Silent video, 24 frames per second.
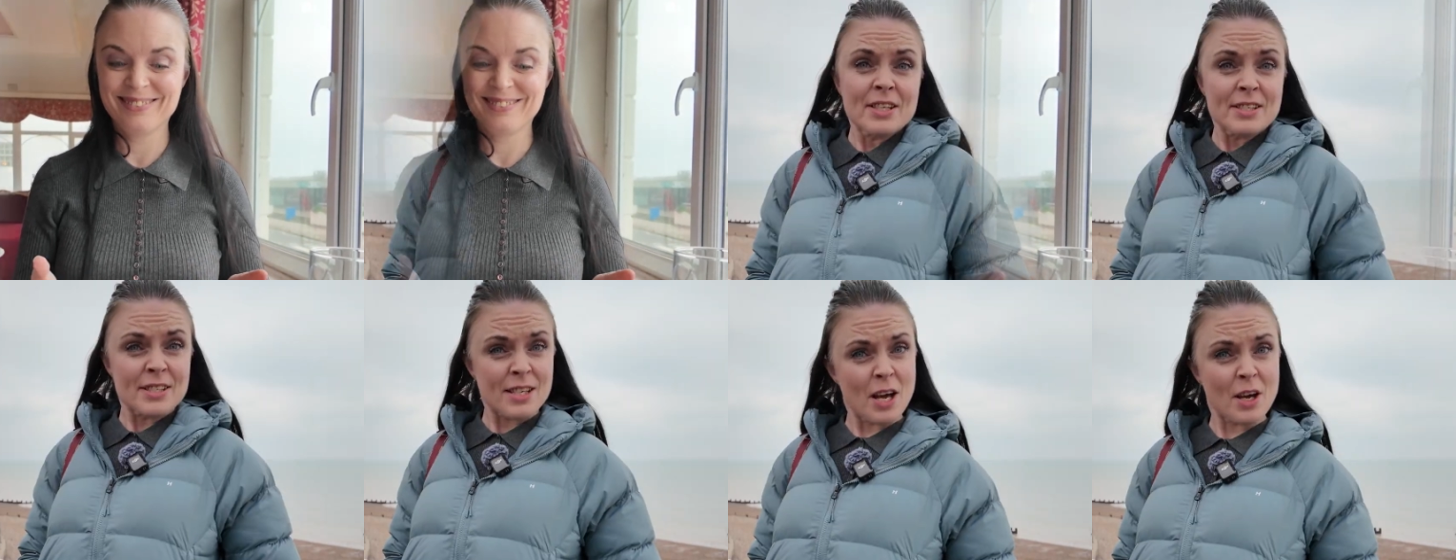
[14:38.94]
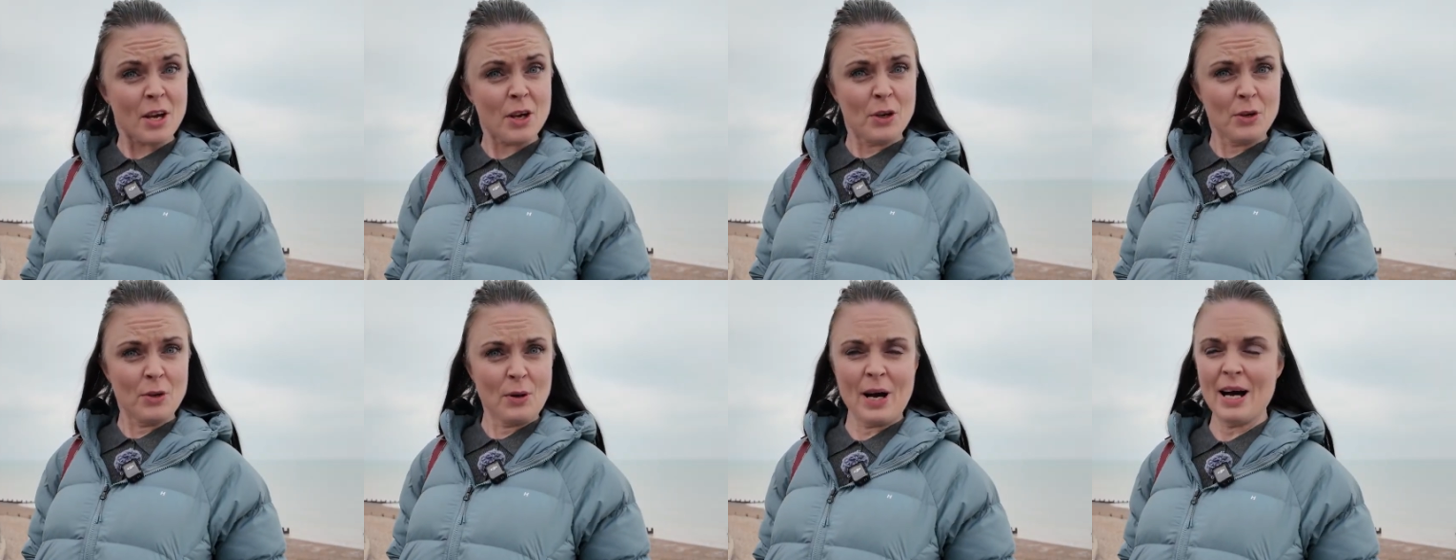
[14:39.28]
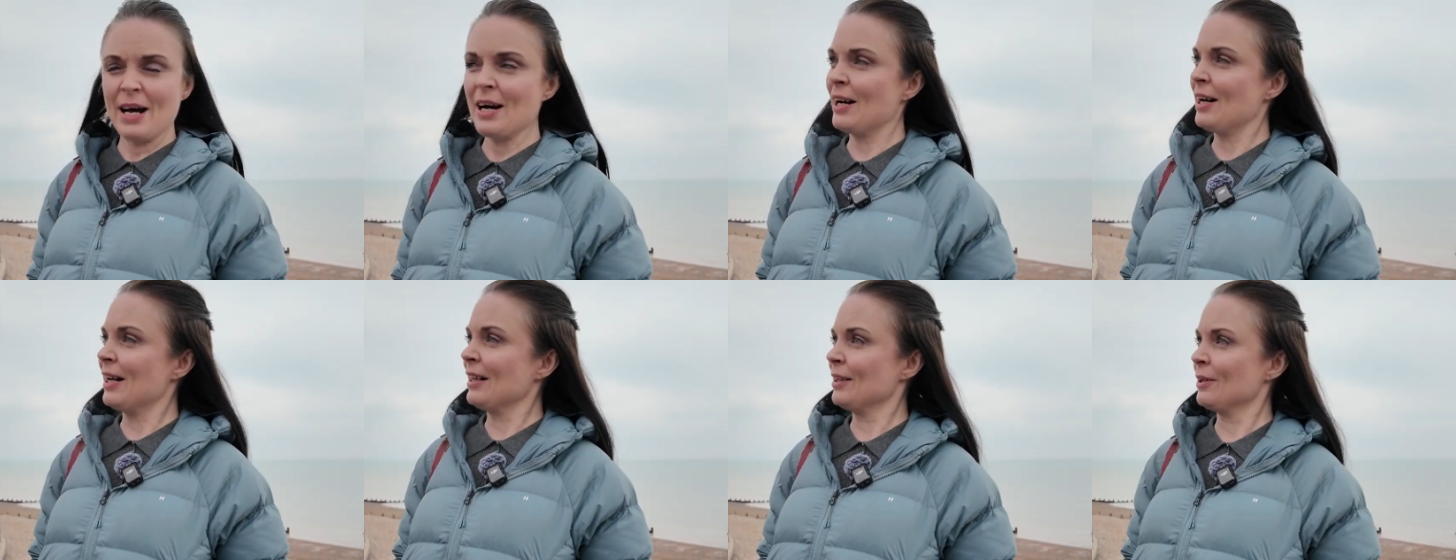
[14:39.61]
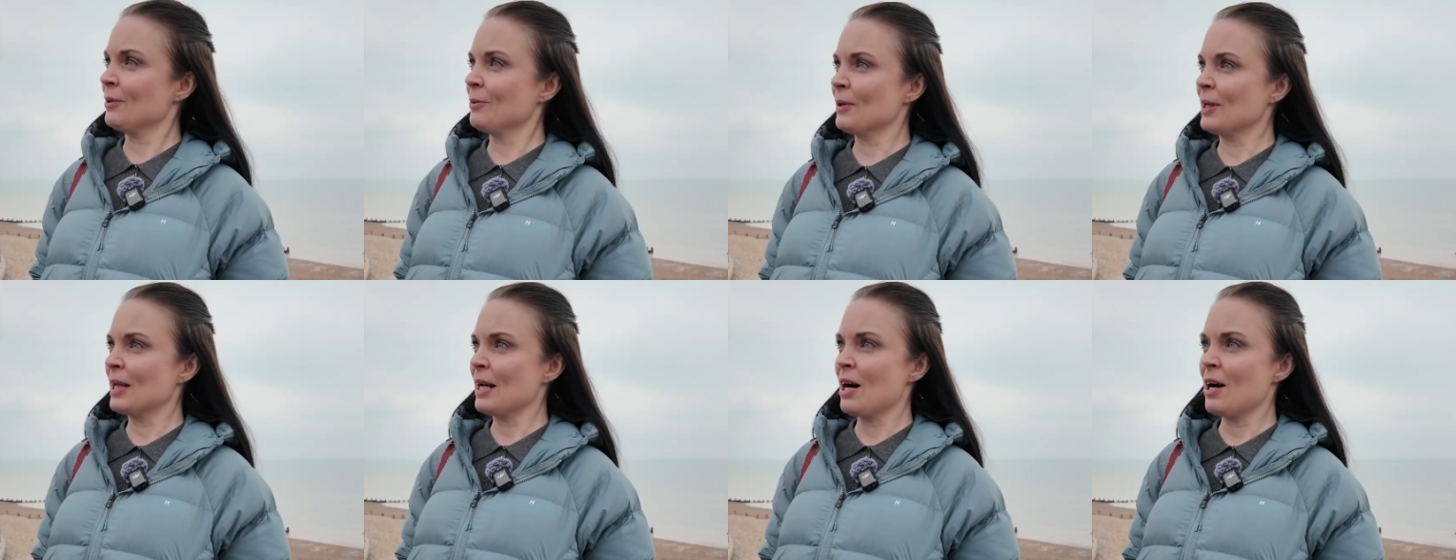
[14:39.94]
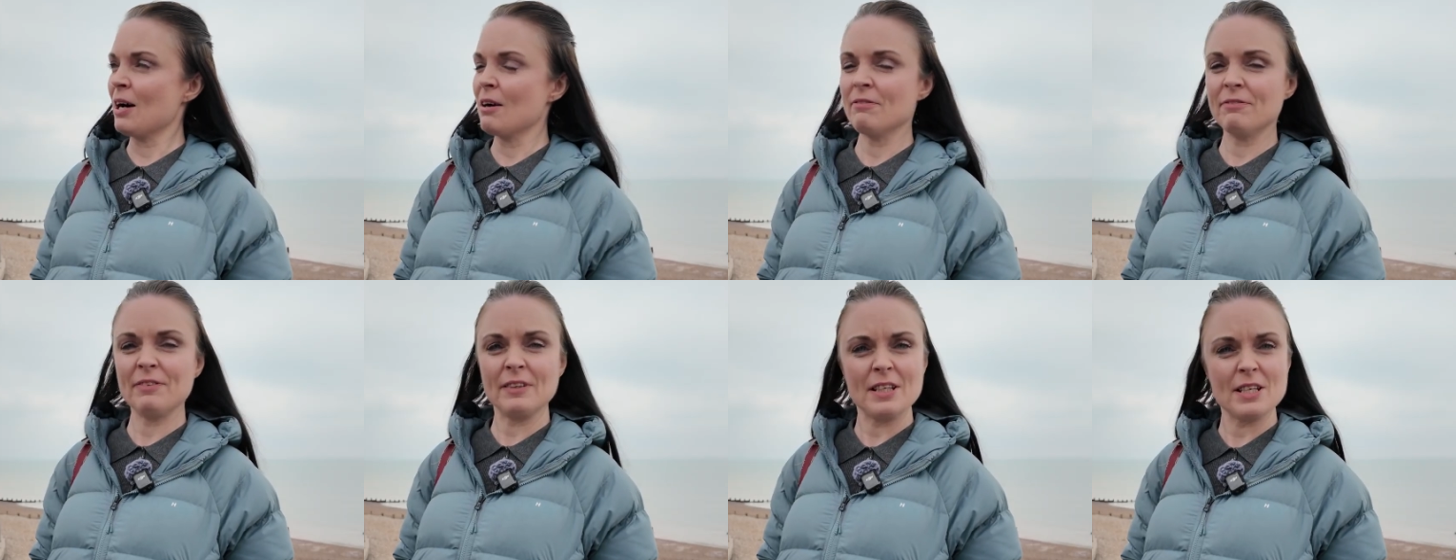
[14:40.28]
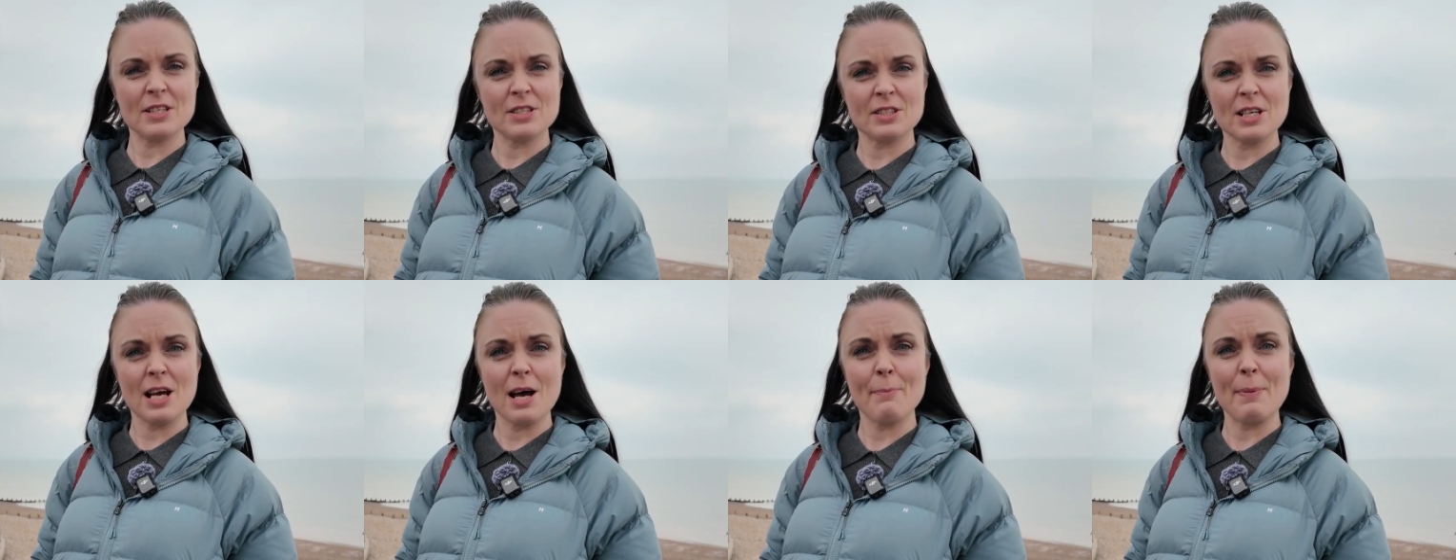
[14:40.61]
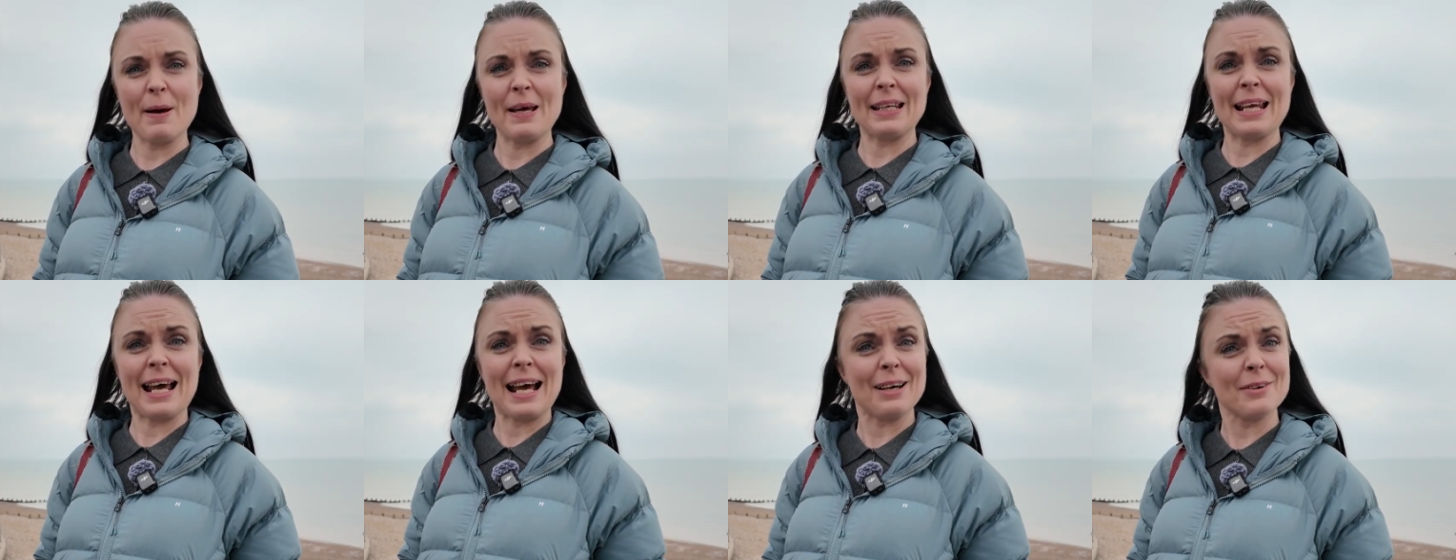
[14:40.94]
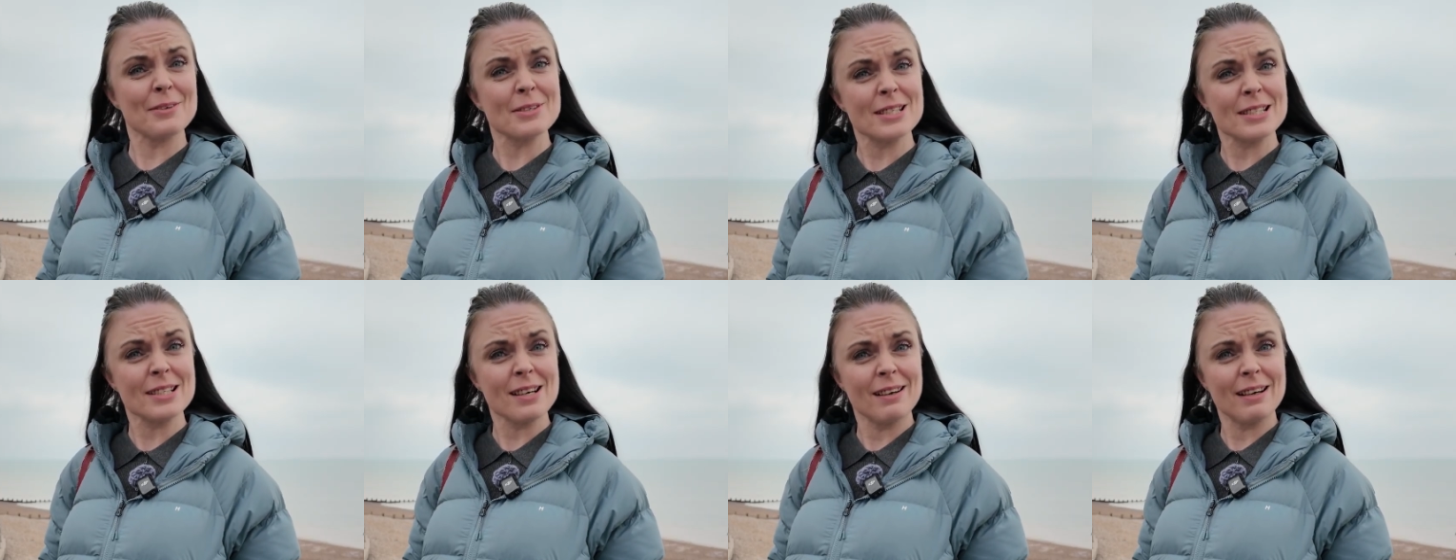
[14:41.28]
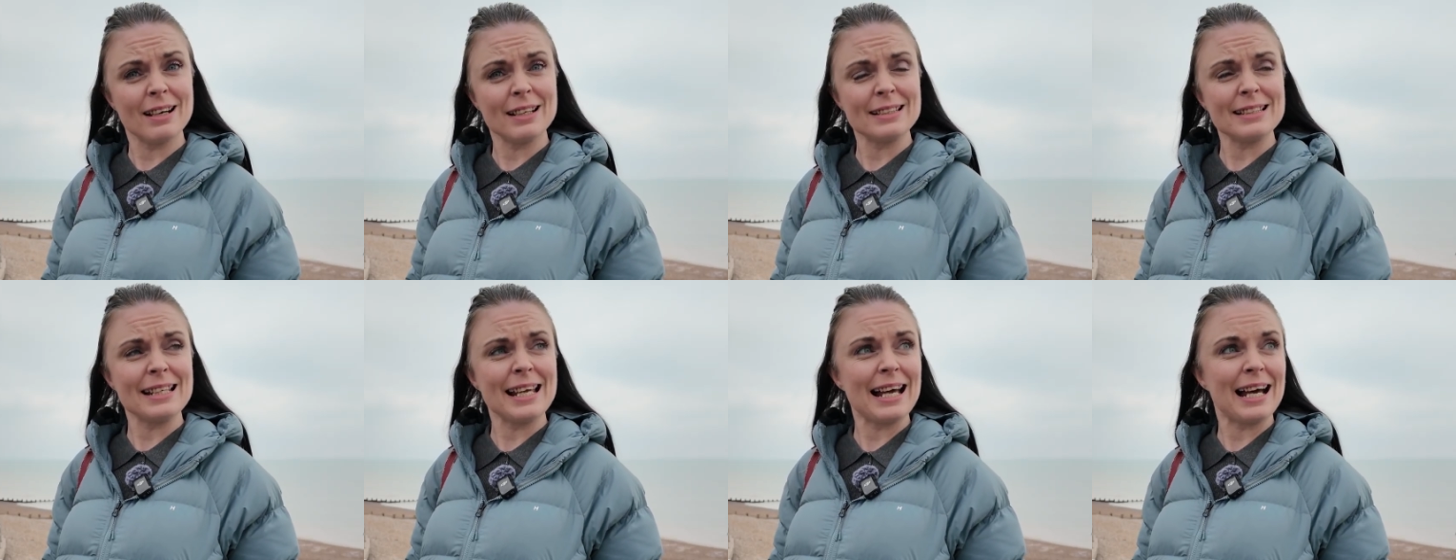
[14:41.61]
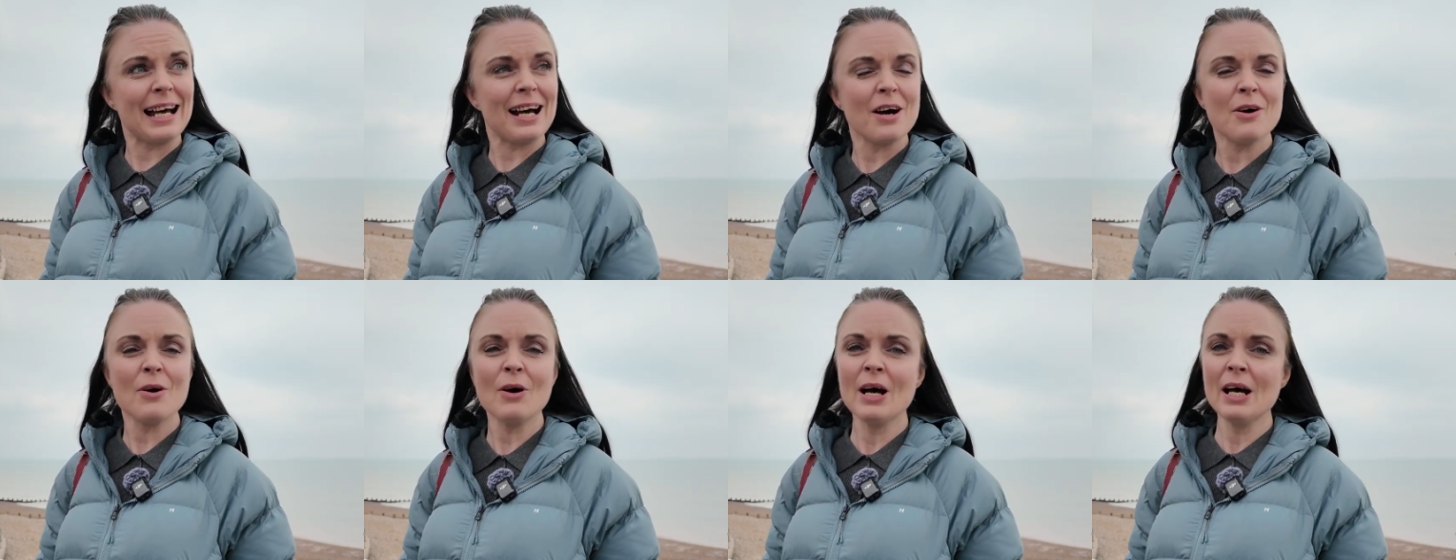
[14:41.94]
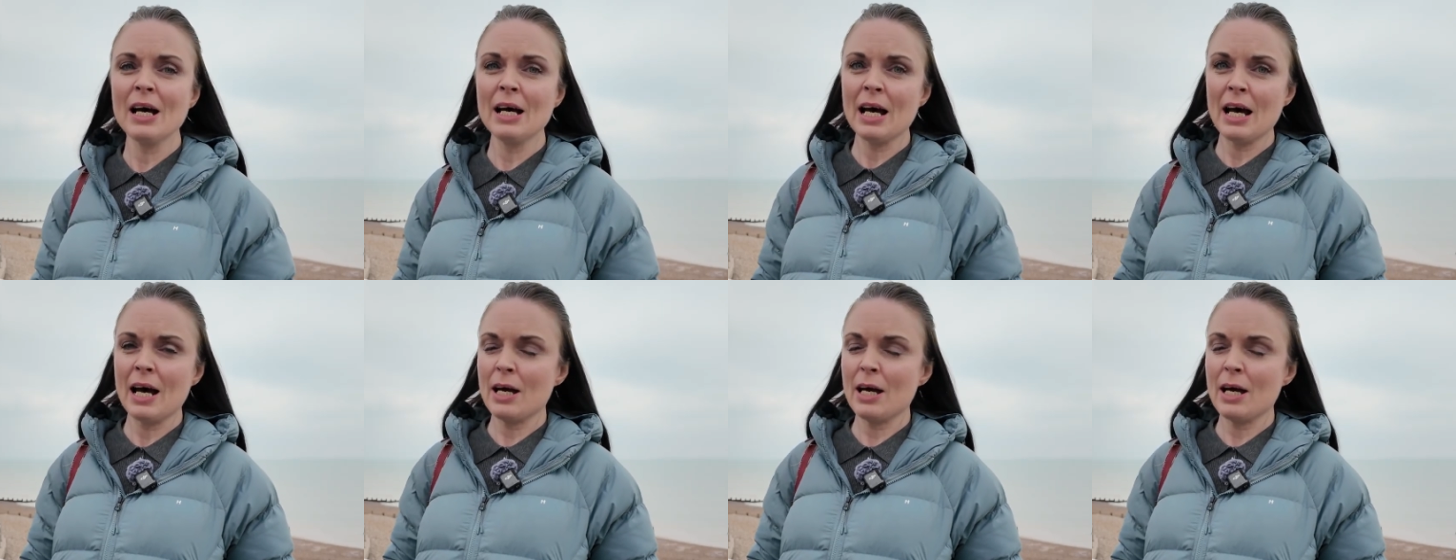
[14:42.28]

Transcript: So we are finished up and outside now,